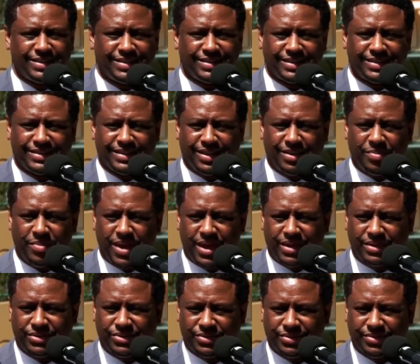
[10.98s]
Assistant City
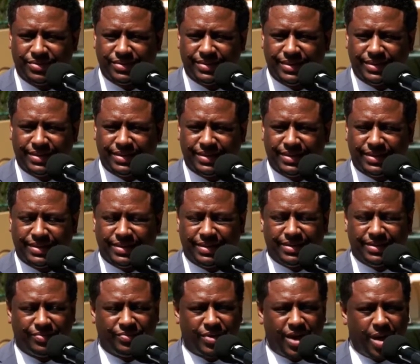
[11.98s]
Manager
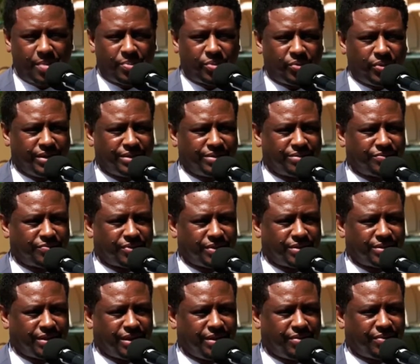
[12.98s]
for
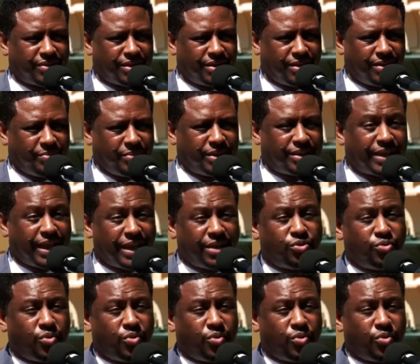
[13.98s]
Operations for the City of Columbia.